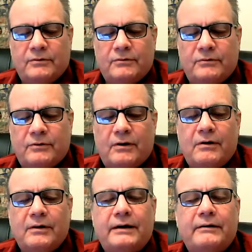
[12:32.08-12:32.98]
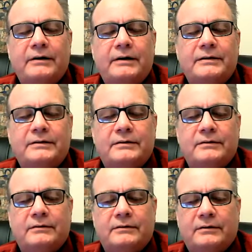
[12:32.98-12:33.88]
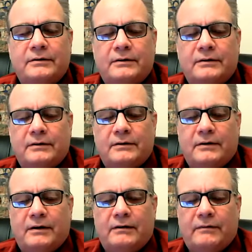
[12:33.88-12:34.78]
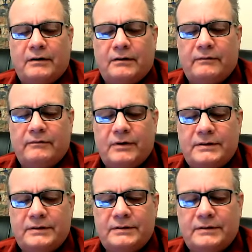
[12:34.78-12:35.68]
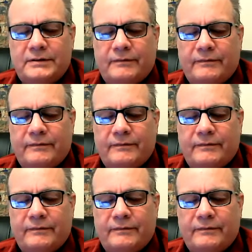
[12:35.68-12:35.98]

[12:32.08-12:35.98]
through all areas of our loved ones,